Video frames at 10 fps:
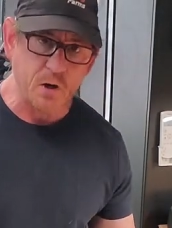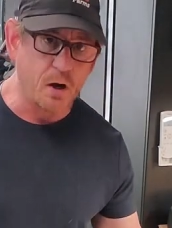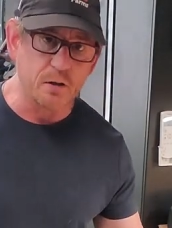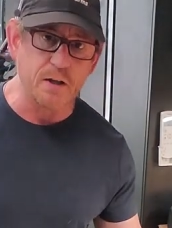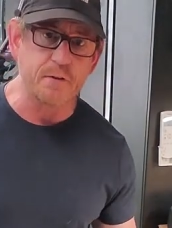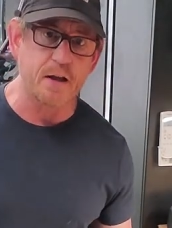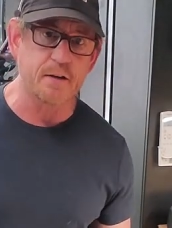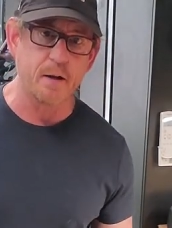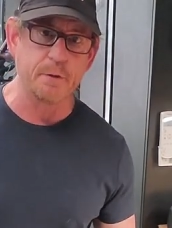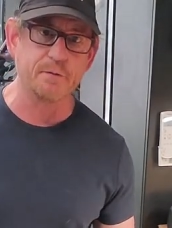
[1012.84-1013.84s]
all I've got
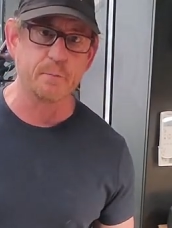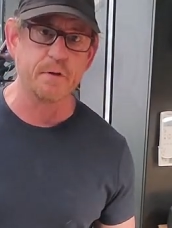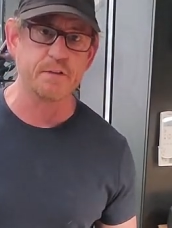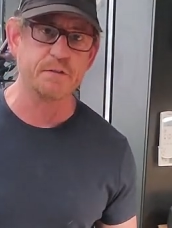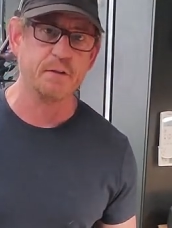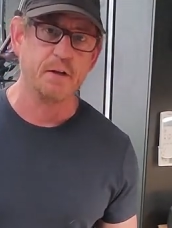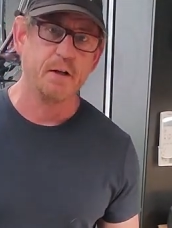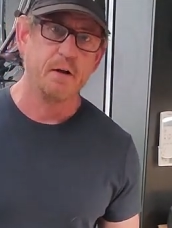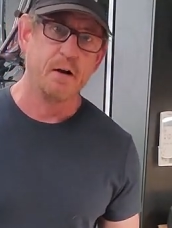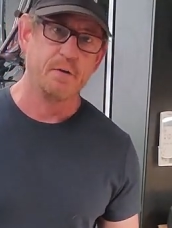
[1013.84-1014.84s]
coming from this
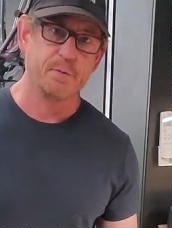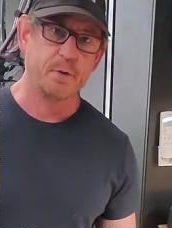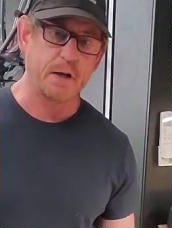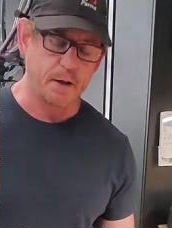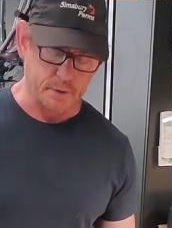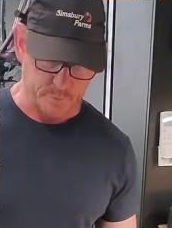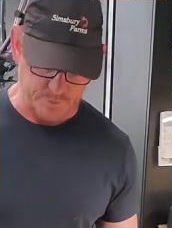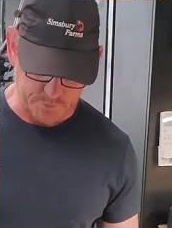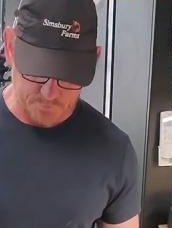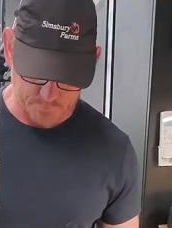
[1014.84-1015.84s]
are 3
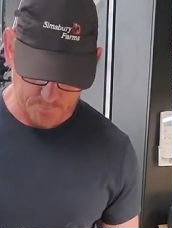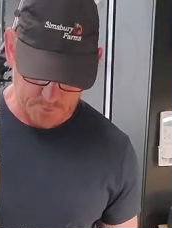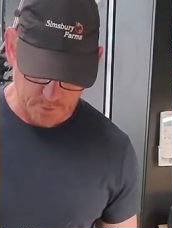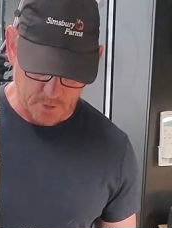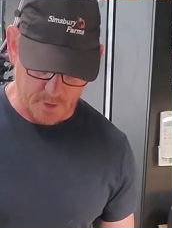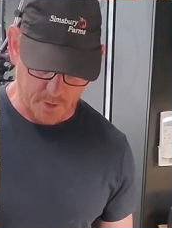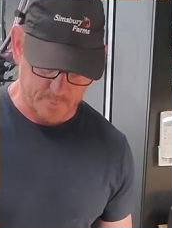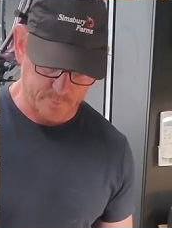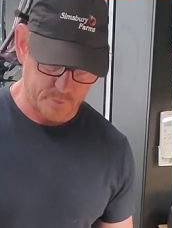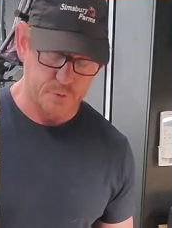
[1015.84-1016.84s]
items. I
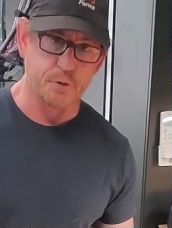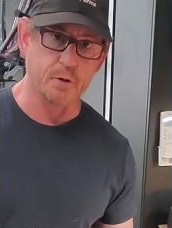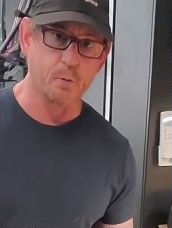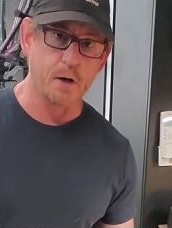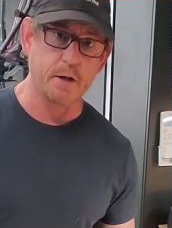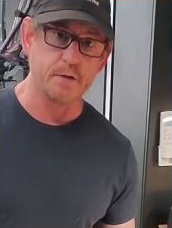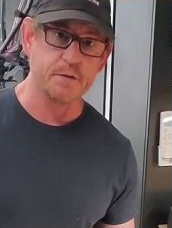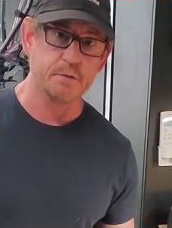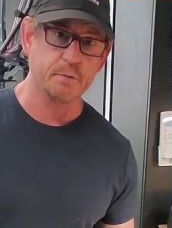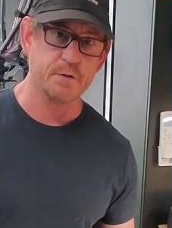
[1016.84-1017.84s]
have trigger
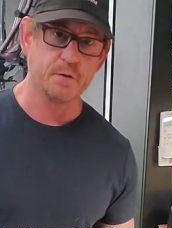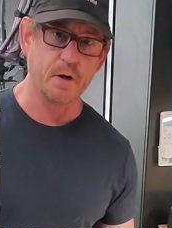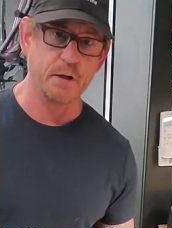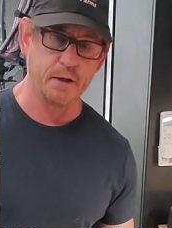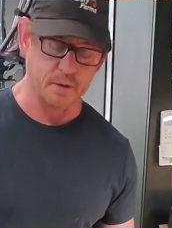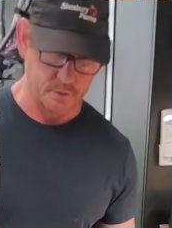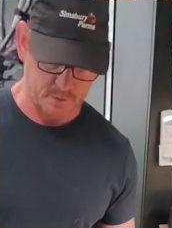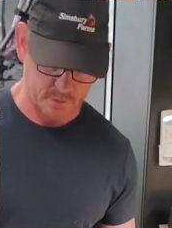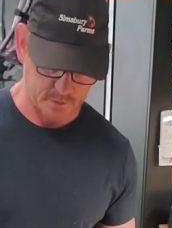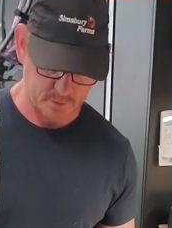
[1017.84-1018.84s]
wires, which are right here.
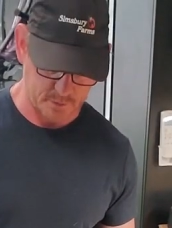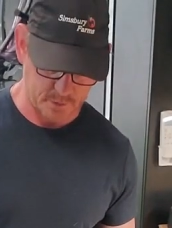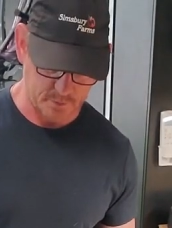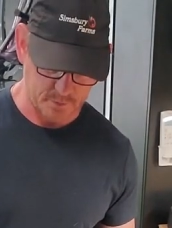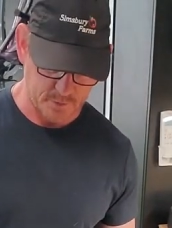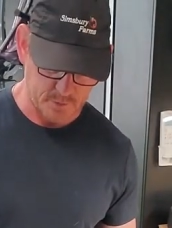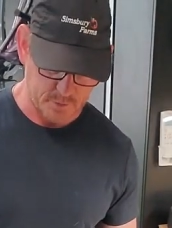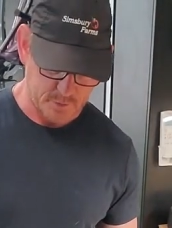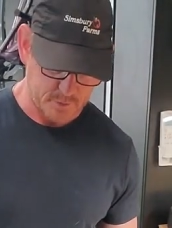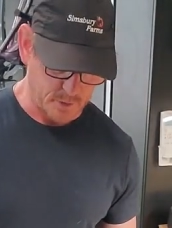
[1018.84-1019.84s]

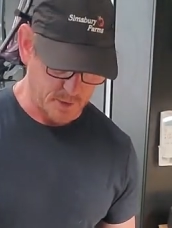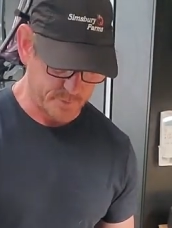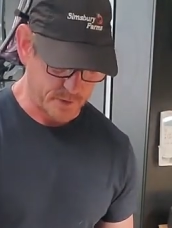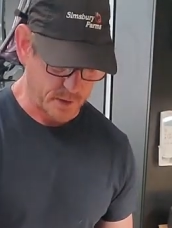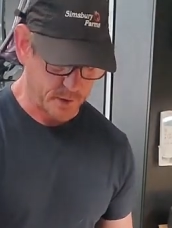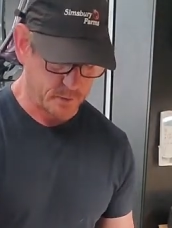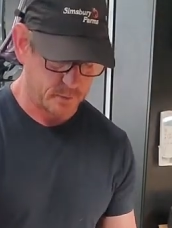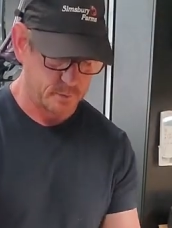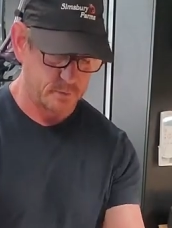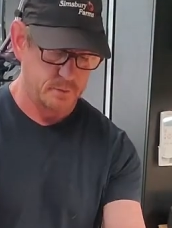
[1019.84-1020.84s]
I've got
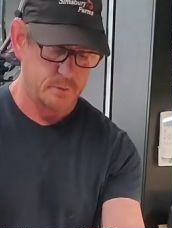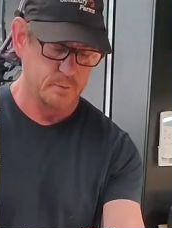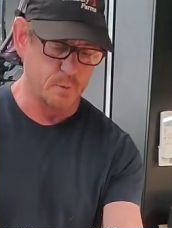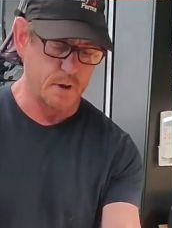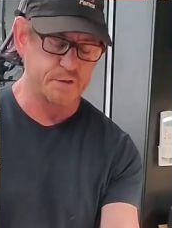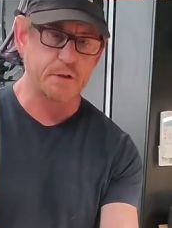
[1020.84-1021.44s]
wires